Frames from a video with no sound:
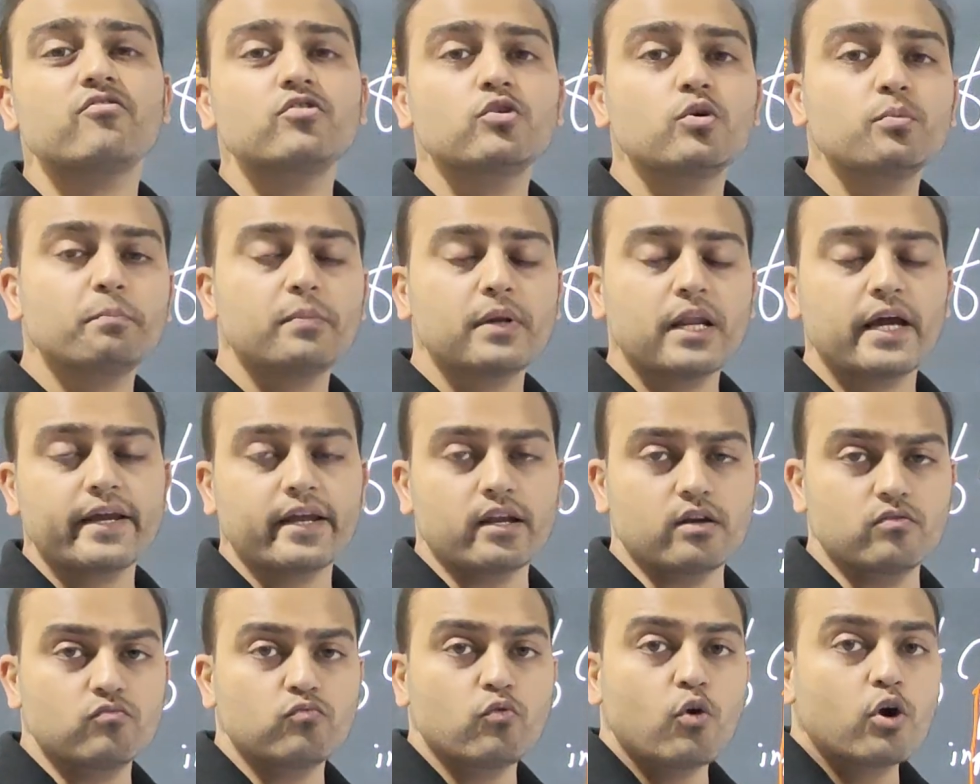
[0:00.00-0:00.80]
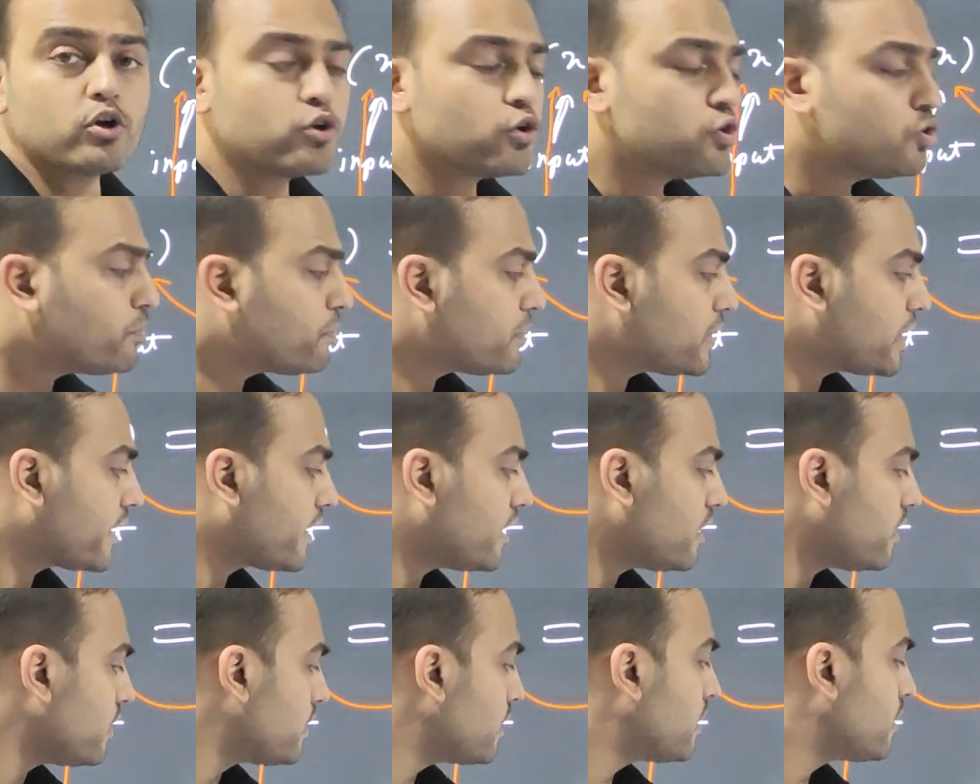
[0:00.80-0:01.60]
have to plug in. What do you
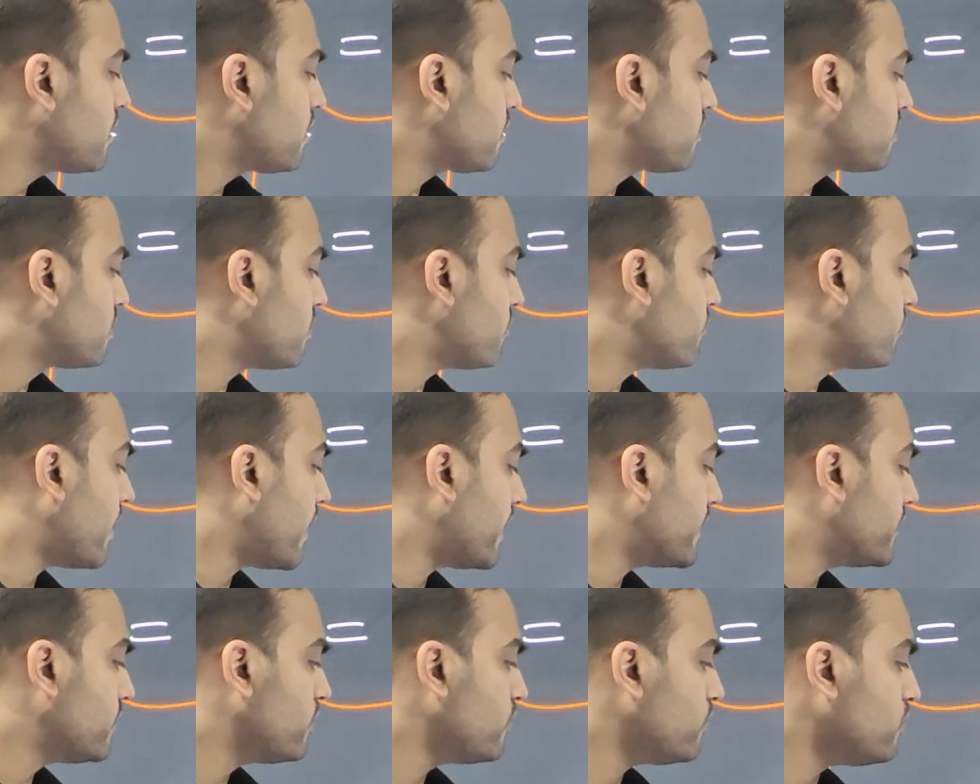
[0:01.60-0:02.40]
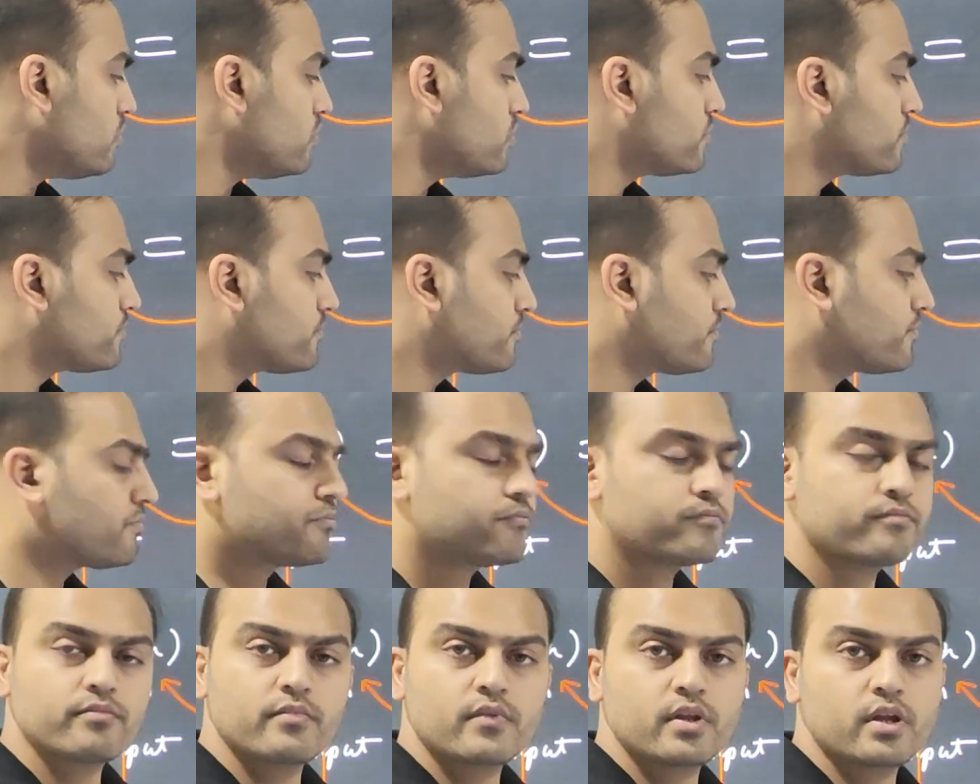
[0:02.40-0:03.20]
plug in? The value.
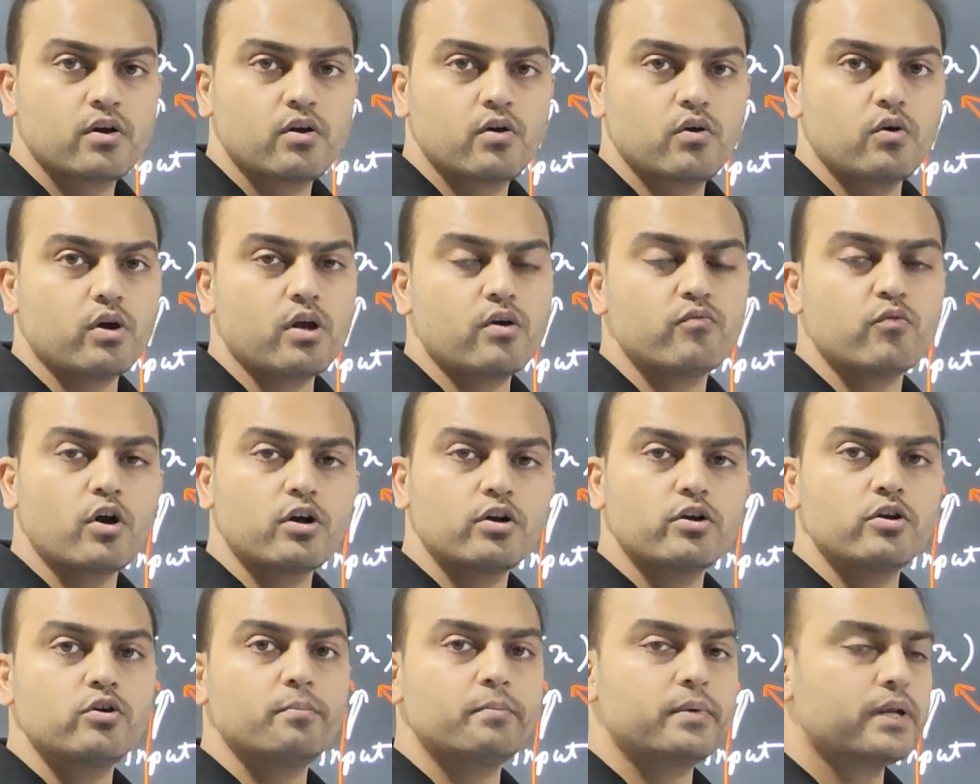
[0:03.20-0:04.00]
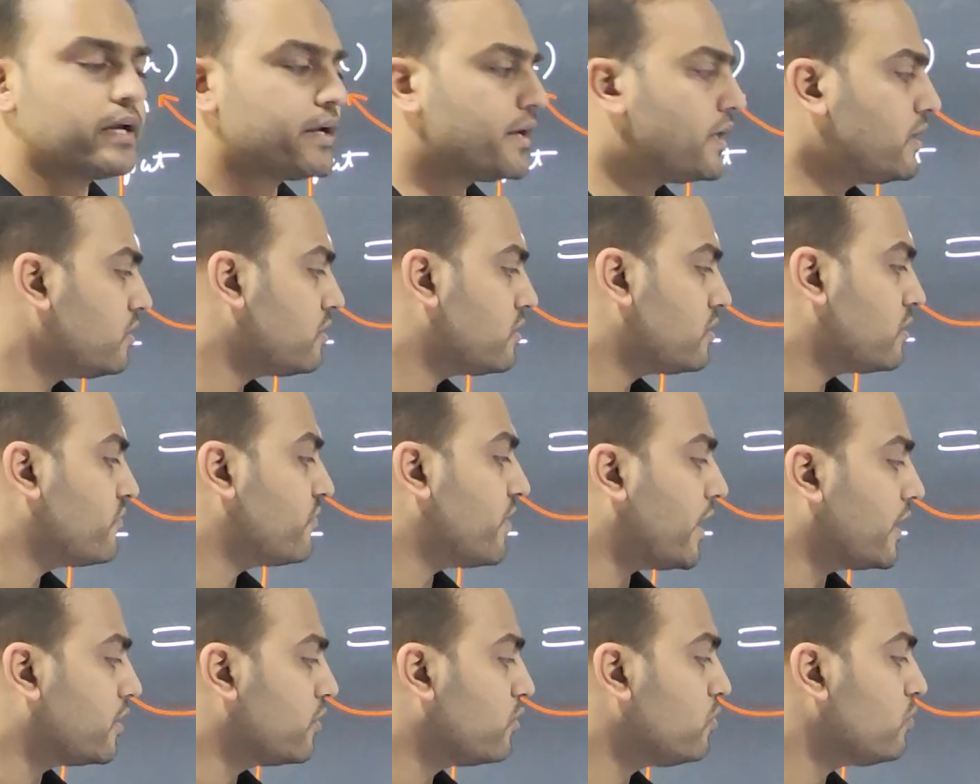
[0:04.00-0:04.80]
Okay, what do you plug in? The
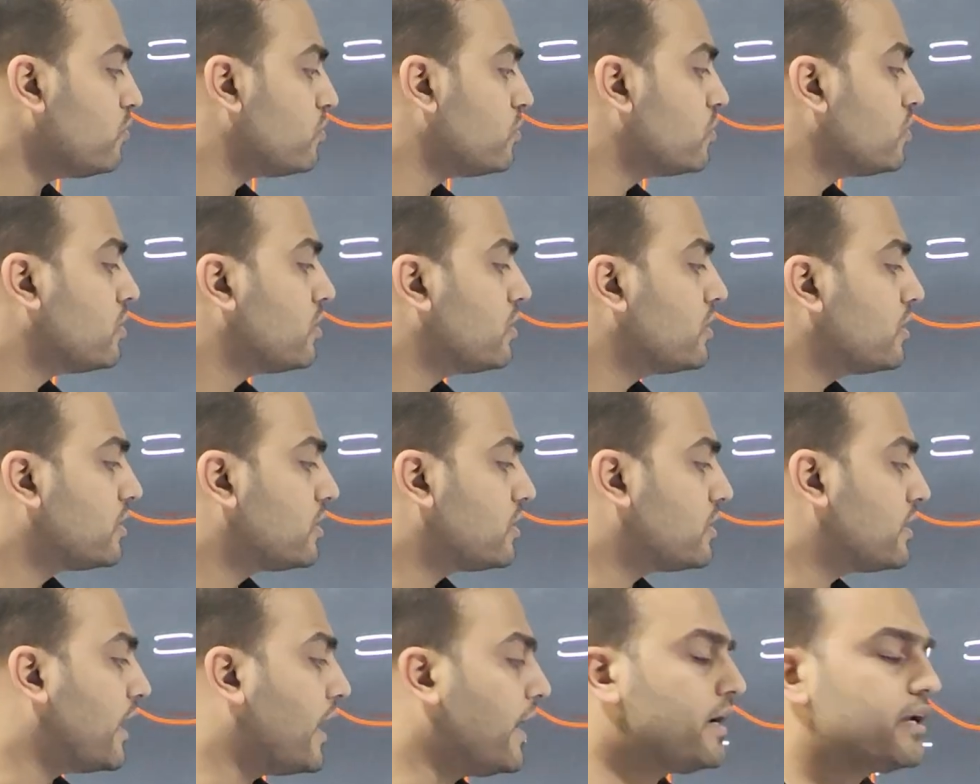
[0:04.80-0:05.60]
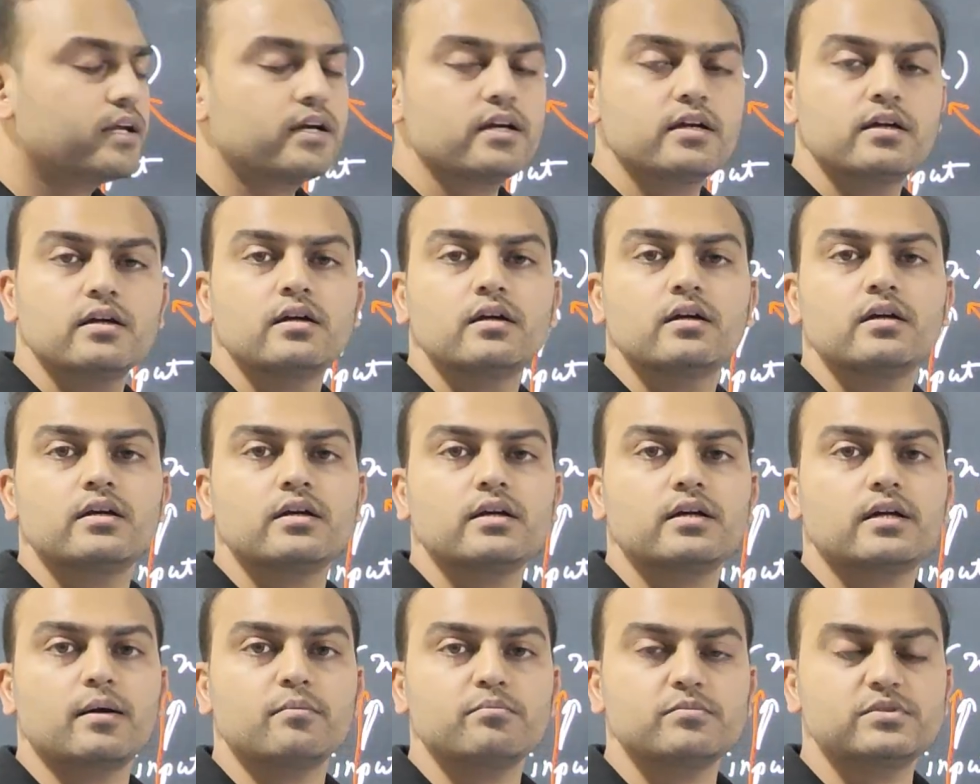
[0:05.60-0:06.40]
value that
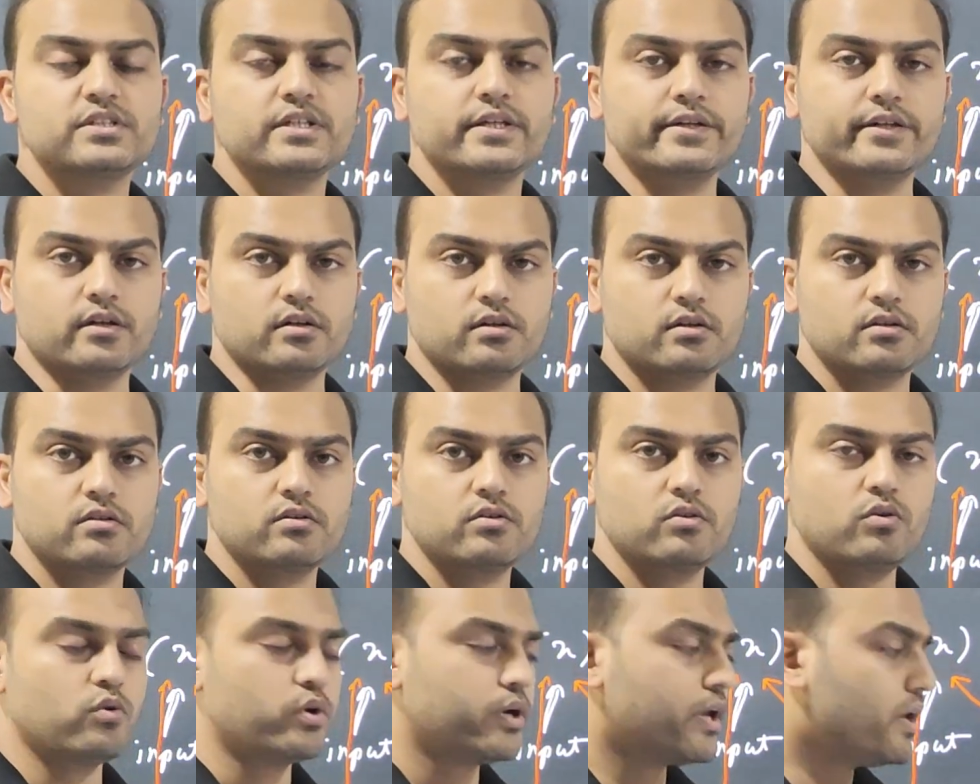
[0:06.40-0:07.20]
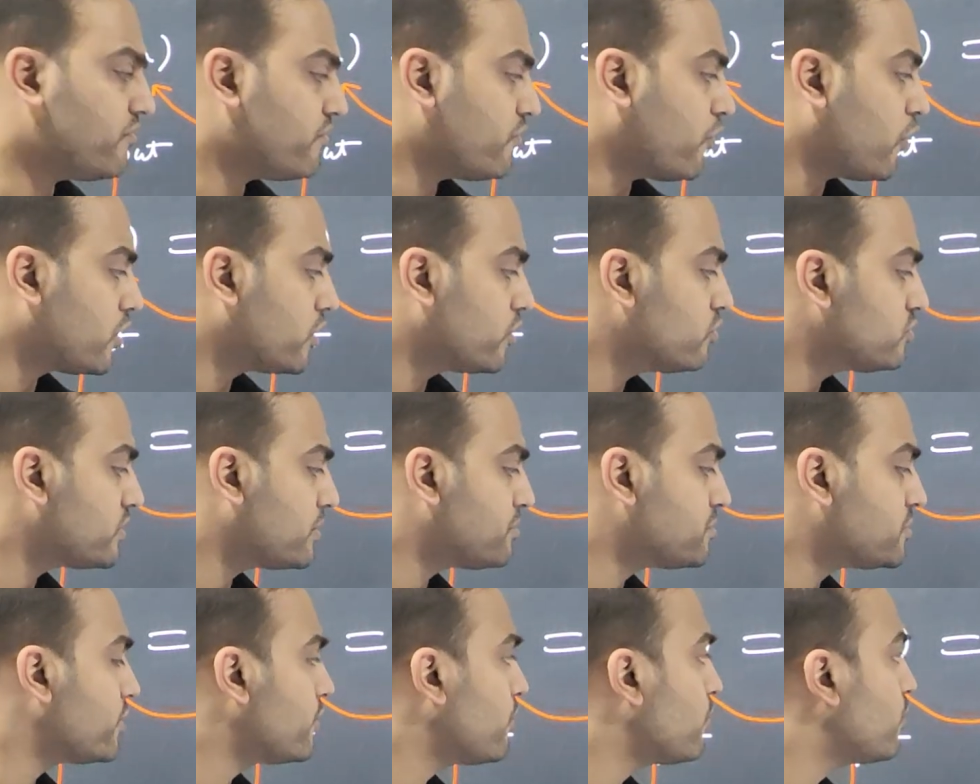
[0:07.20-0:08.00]
comes here. Okay, what do you
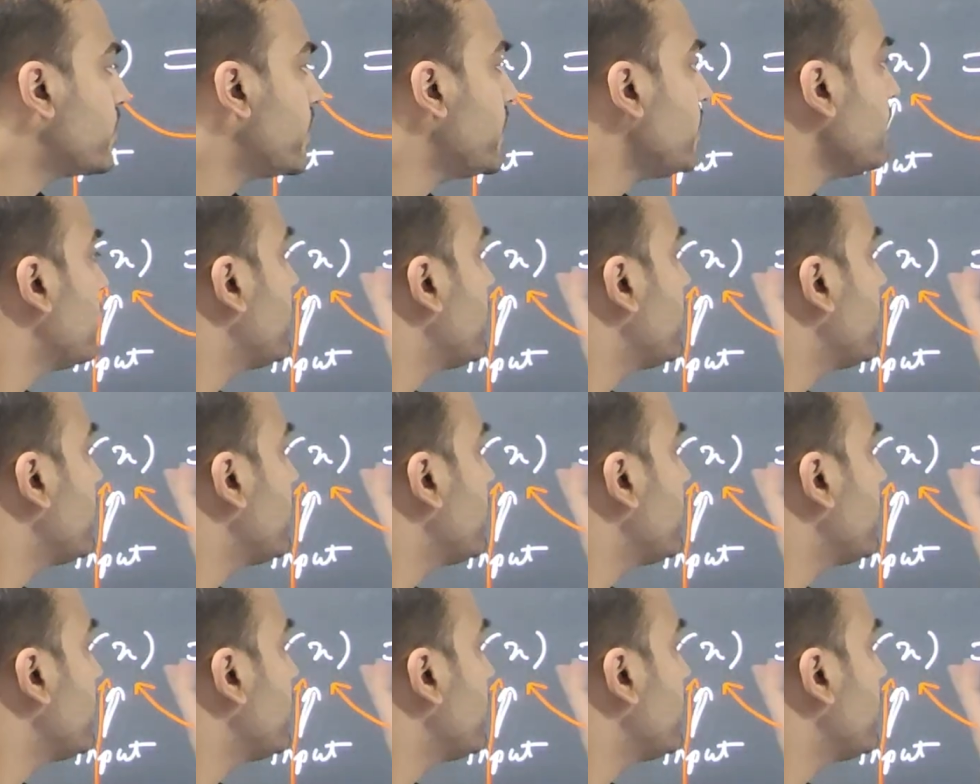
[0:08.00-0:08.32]
substitute